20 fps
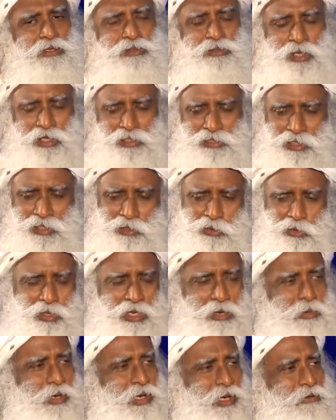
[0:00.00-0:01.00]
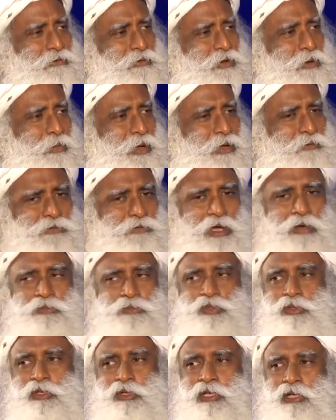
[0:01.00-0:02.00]
So I said, you come and live on my
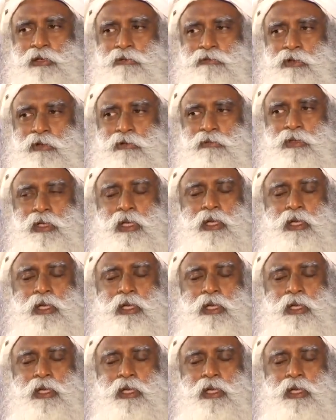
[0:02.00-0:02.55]
farm, so he lived on.